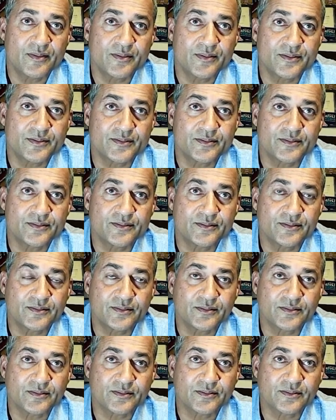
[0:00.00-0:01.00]

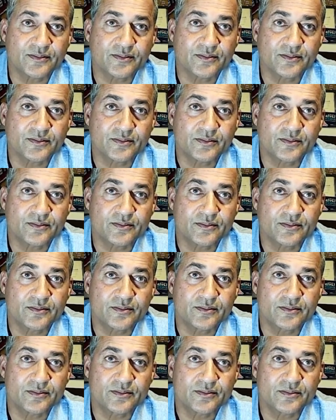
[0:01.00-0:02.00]

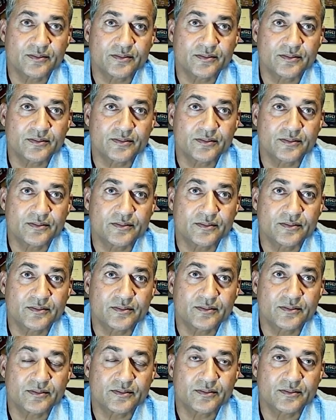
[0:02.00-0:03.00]

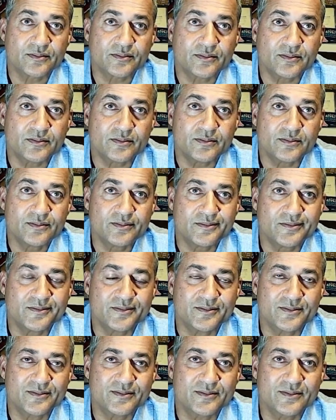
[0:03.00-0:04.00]

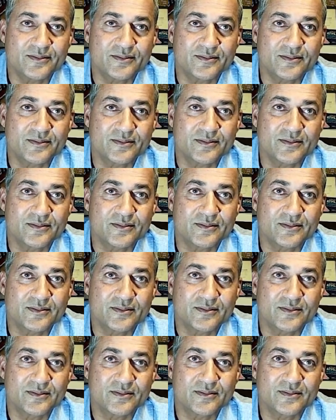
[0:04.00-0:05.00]

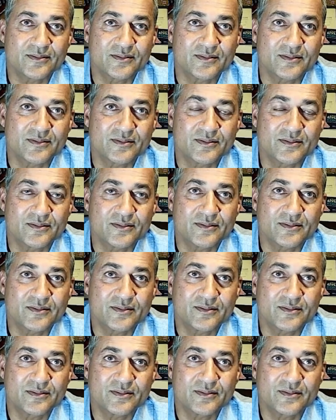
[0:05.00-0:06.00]

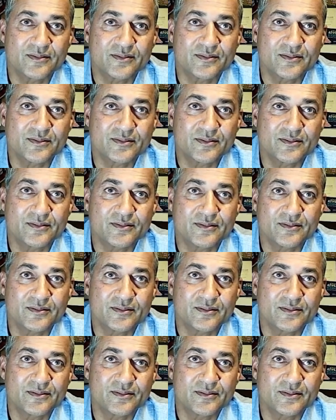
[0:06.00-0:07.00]
No words are spoken by the person on screen.